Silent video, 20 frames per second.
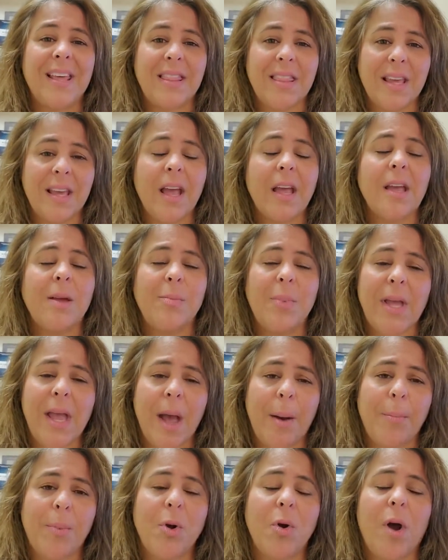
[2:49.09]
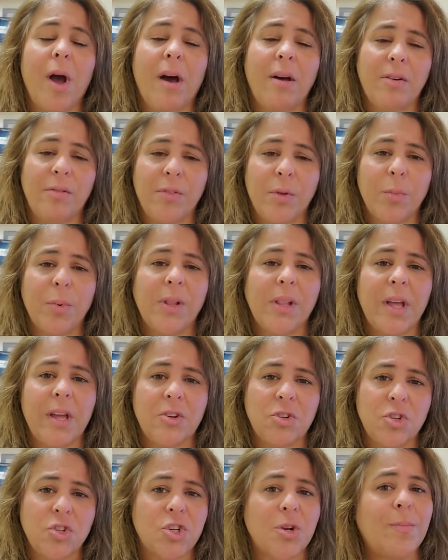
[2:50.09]
think I can be happier out of the
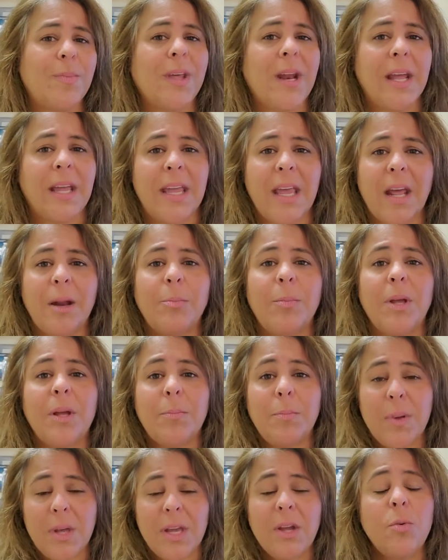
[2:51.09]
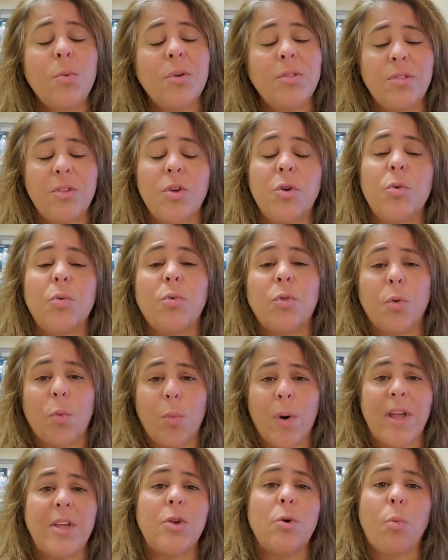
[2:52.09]
relationship than I can be being with you the
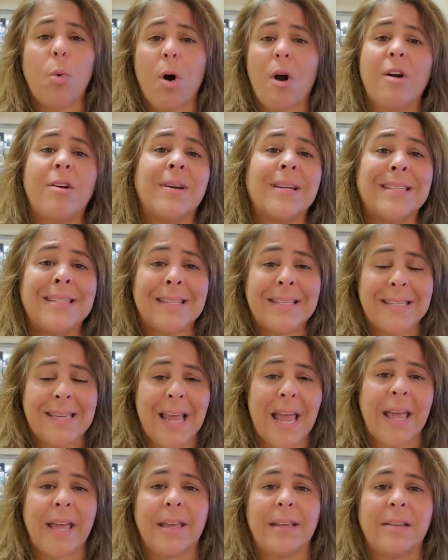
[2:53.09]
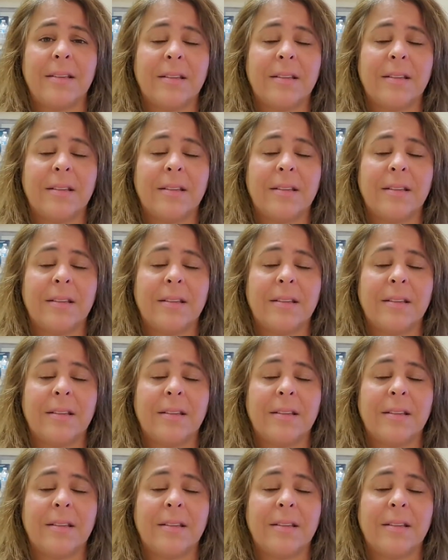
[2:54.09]
way you are today.